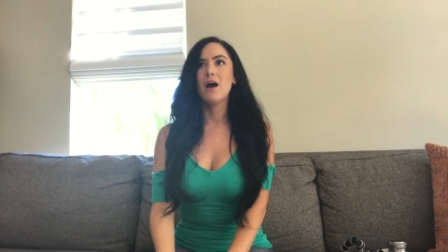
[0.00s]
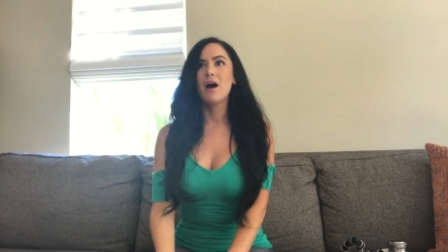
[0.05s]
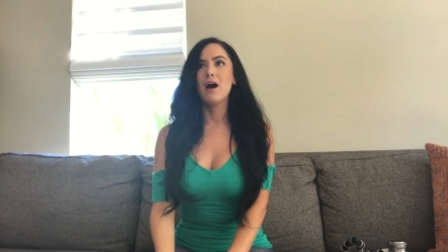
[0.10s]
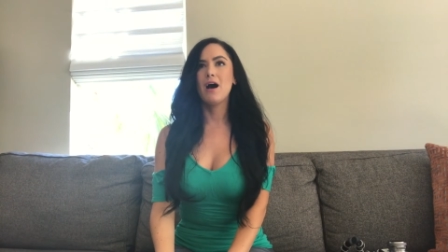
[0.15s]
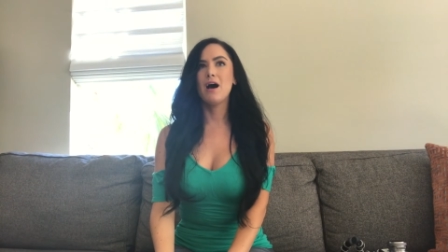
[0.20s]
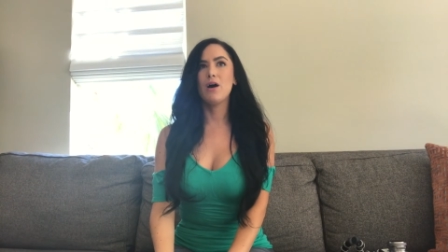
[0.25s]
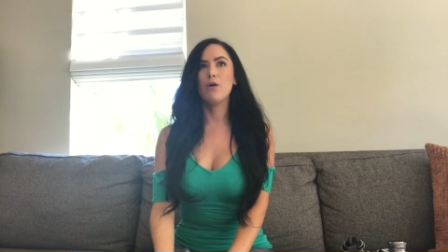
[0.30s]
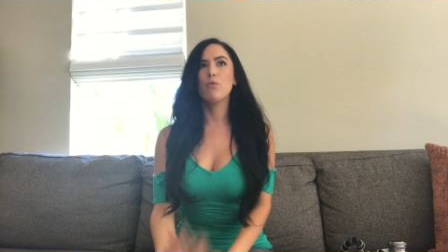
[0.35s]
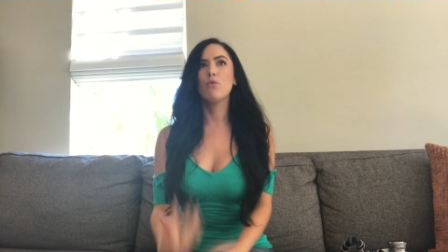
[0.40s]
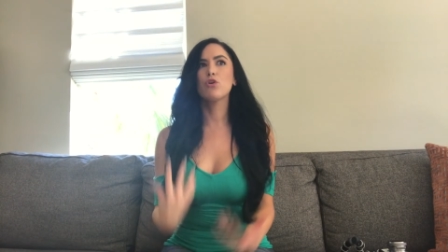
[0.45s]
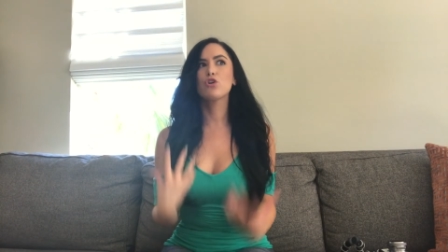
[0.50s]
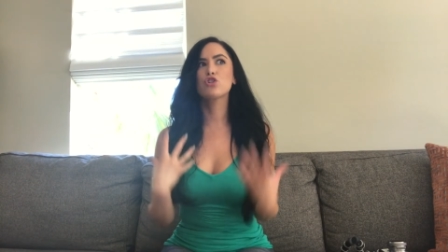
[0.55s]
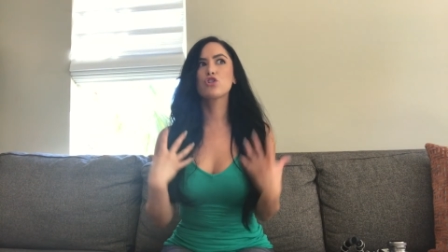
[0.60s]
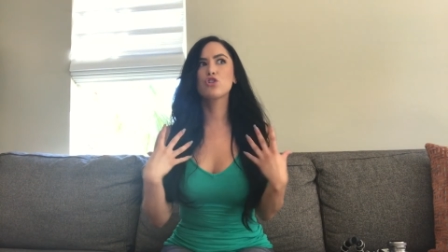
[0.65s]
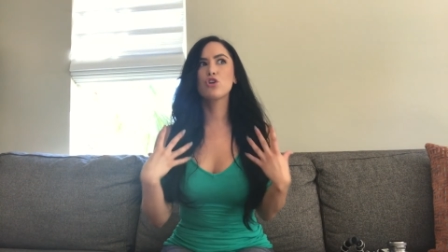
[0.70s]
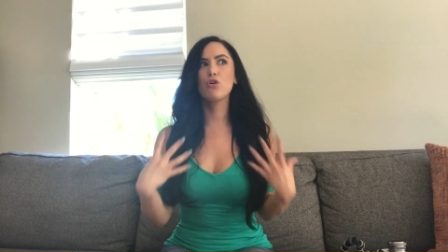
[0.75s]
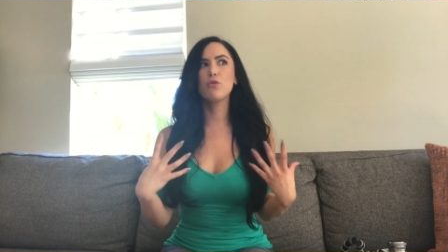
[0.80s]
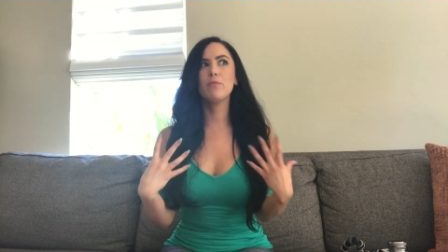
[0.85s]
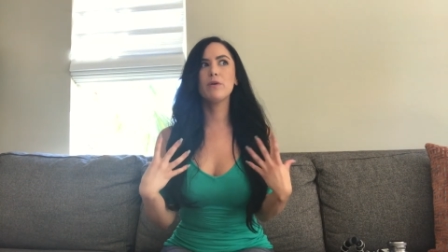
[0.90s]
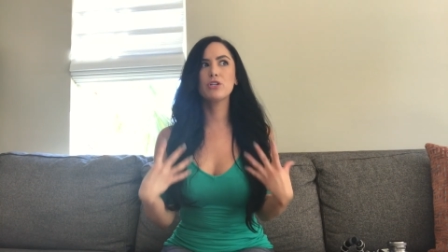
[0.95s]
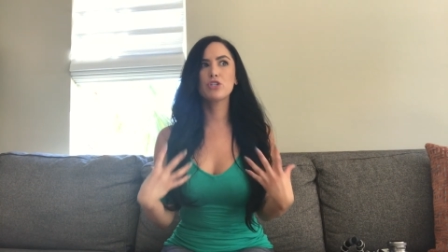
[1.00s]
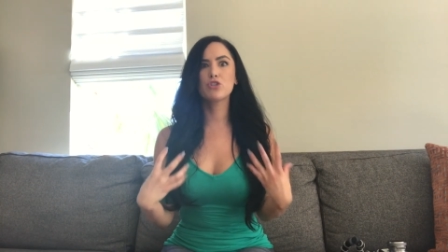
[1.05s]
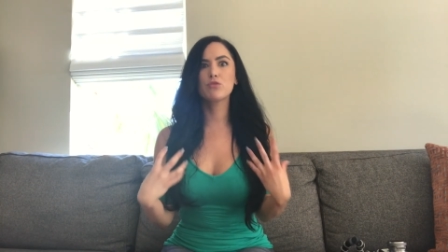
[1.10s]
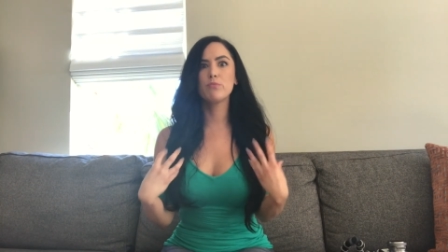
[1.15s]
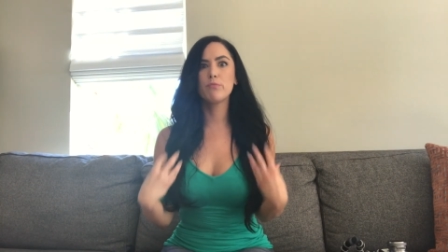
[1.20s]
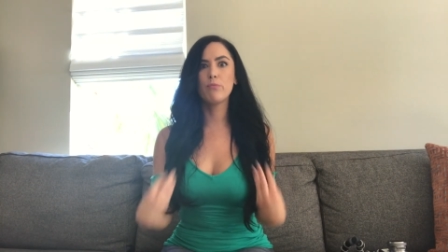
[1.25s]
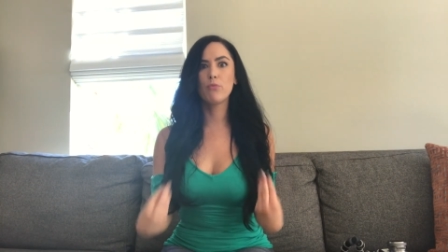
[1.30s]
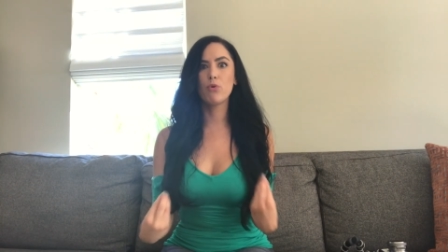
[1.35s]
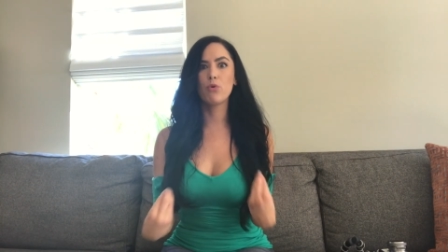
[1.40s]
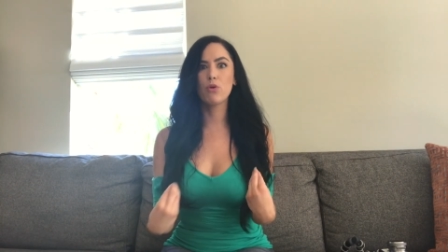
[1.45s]
Uh, we're so
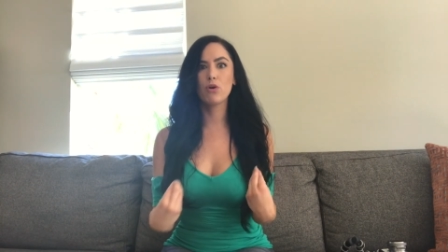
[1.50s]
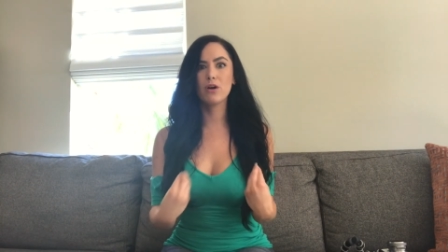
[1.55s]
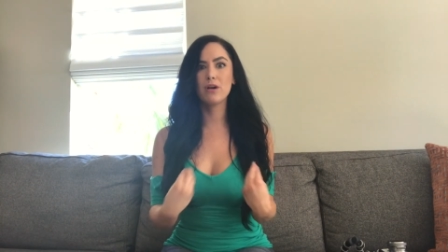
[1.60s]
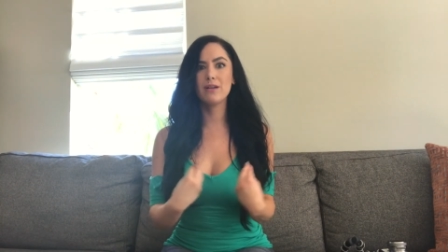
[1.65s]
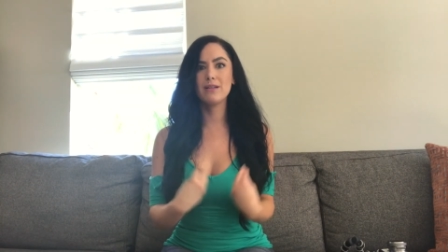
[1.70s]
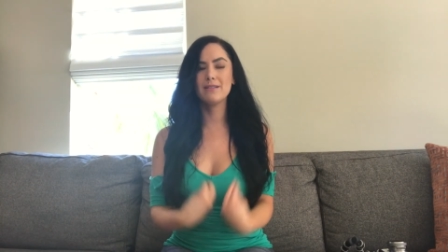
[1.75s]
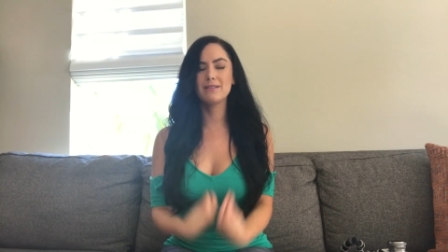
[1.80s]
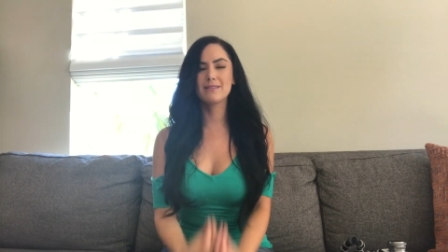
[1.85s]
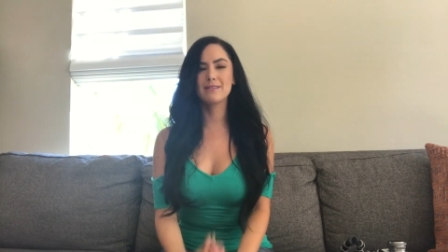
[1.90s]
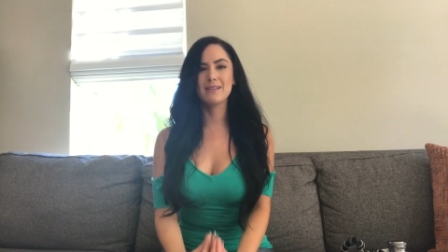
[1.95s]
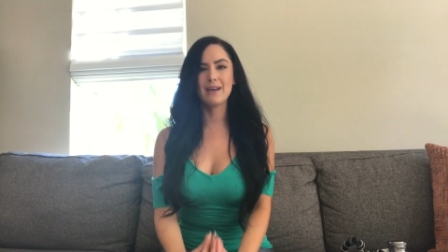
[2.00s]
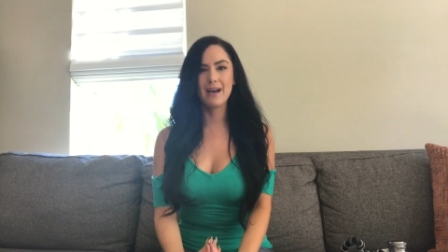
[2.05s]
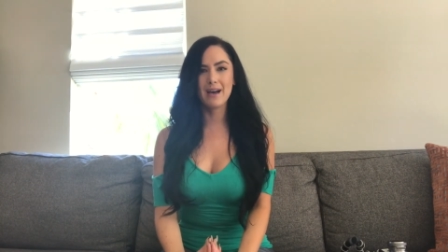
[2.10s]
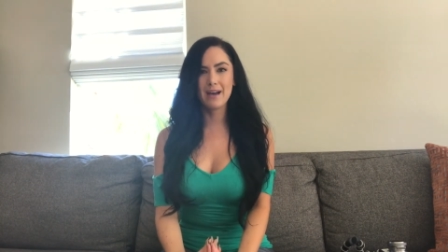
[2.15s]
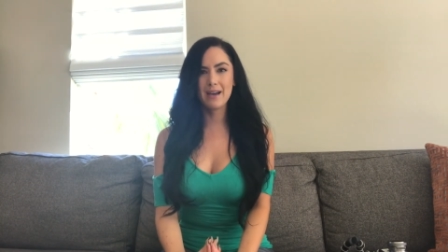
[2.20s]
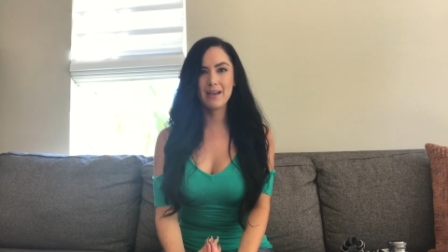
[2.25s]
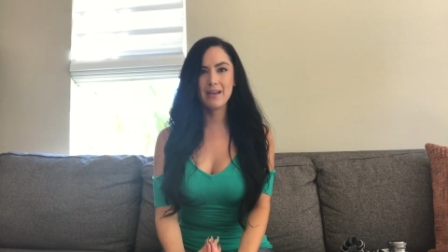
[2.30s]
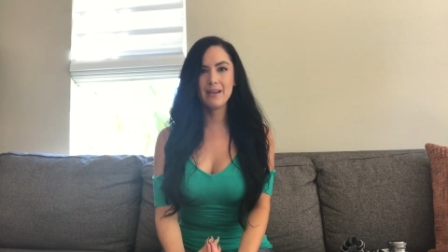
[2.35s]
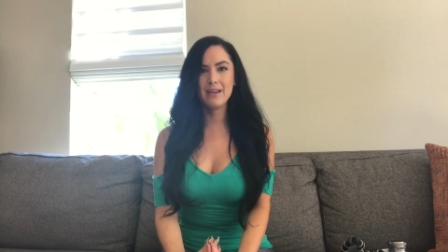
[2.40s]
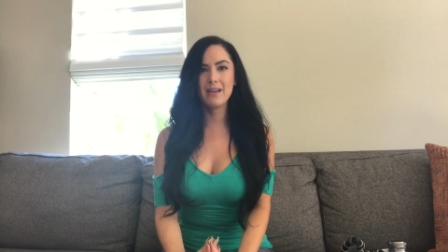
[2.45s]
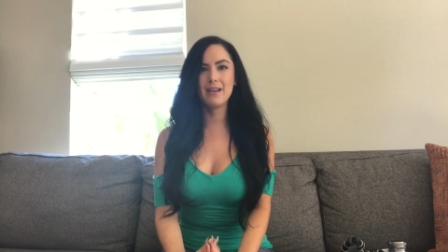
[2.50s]
much more inside.